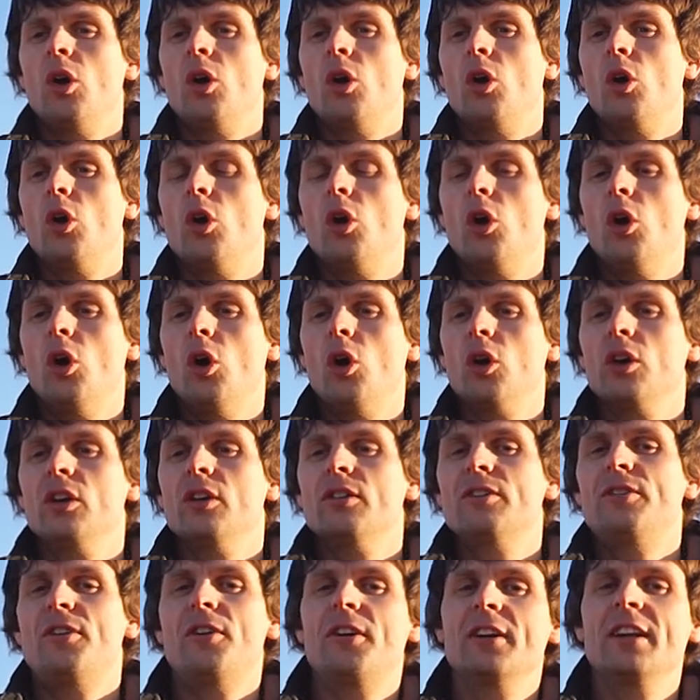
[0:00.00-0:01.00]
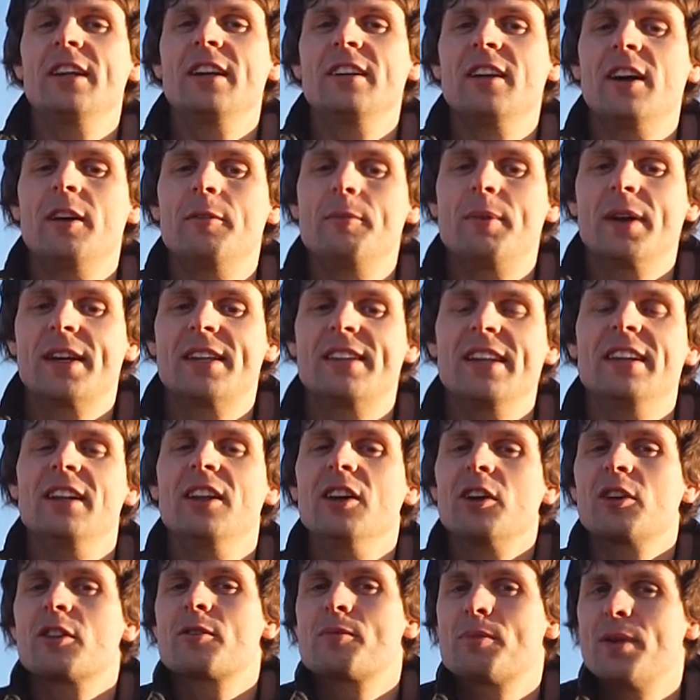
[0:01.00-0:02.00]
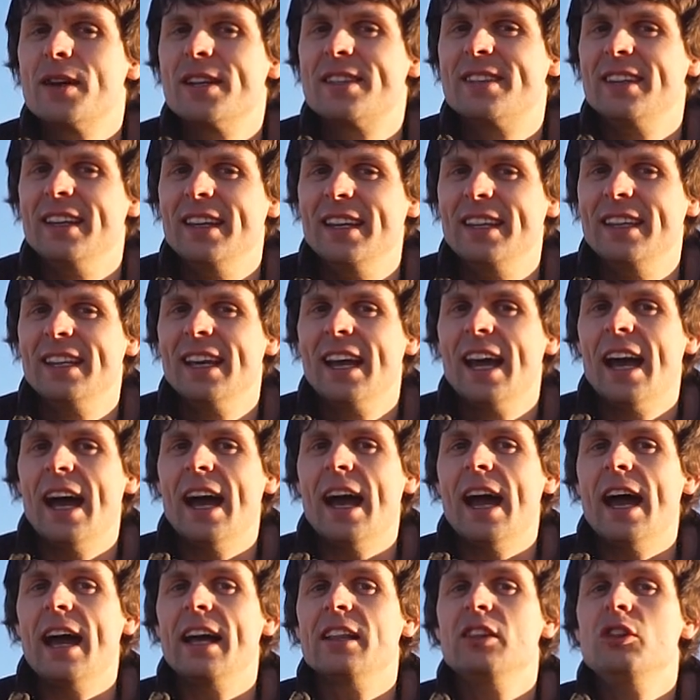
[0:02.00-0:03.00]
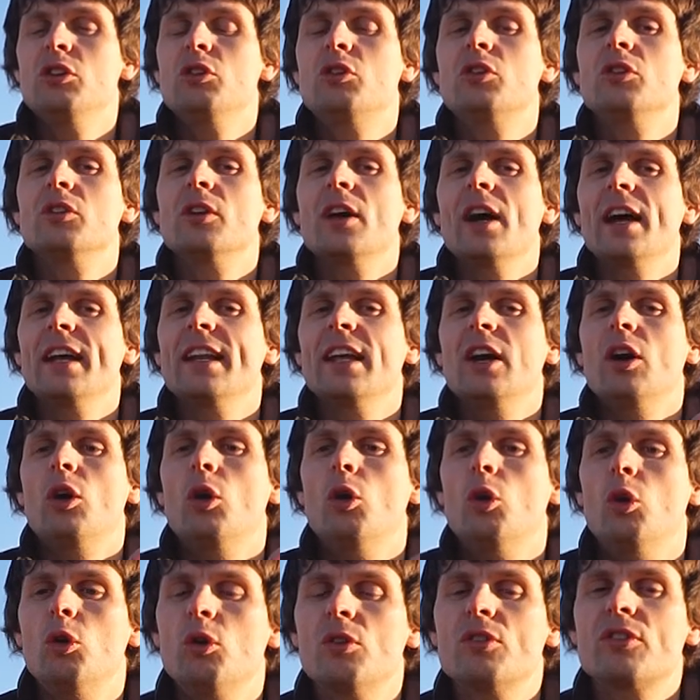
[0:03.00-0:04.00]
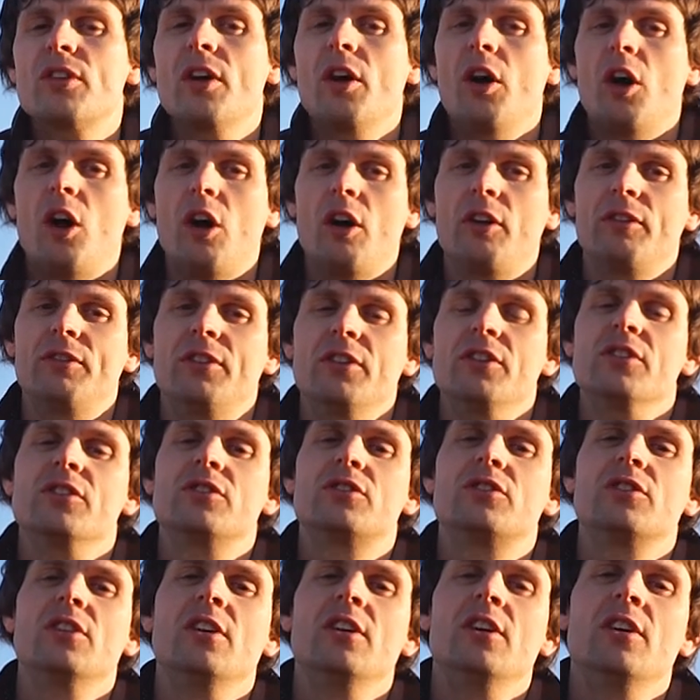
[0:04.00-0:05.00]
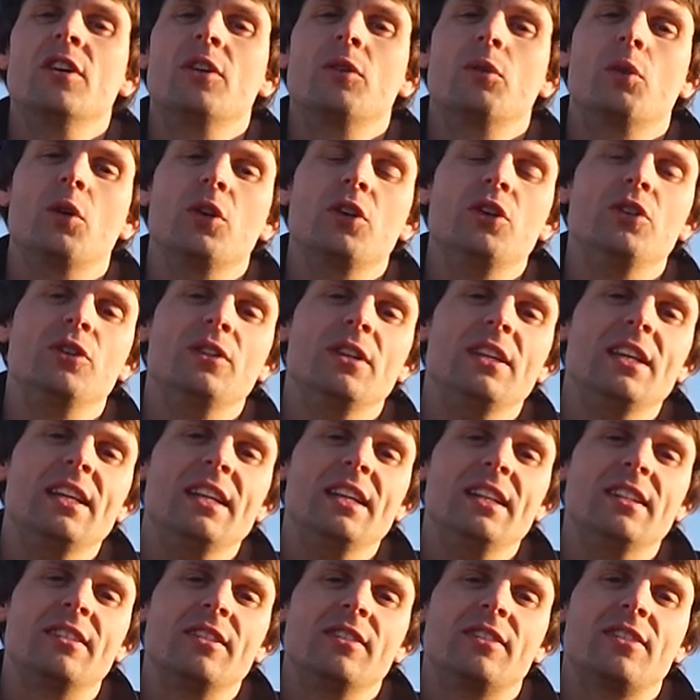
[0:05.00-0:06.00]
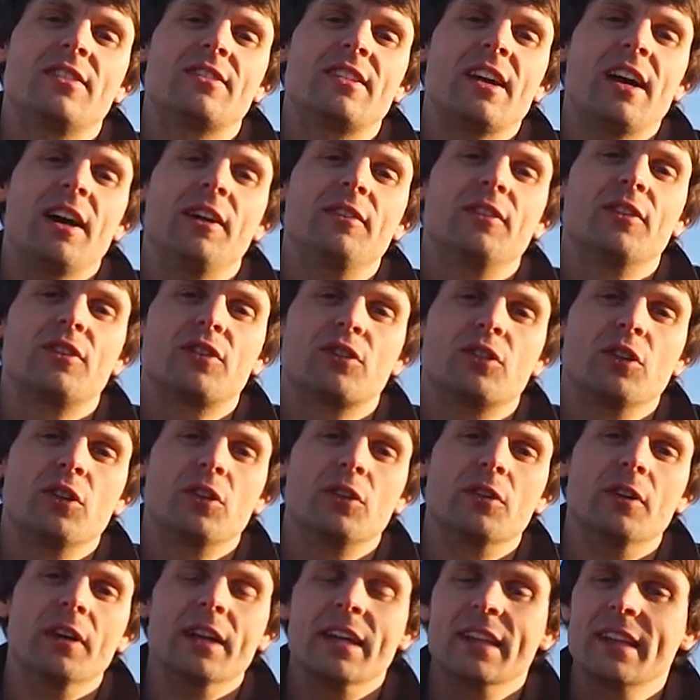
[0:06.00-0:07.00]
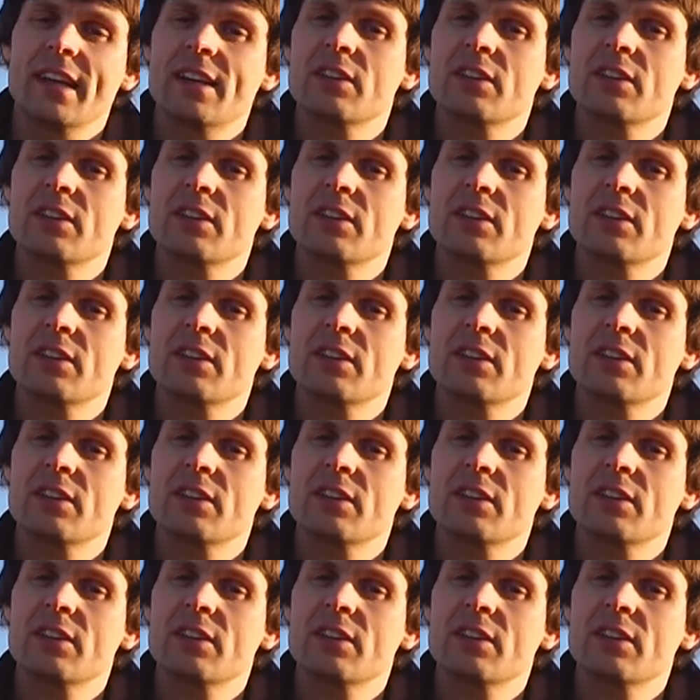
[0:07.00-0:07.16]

or you fall in love because it looks pretty and you can and it also offers what you need to tell the story. And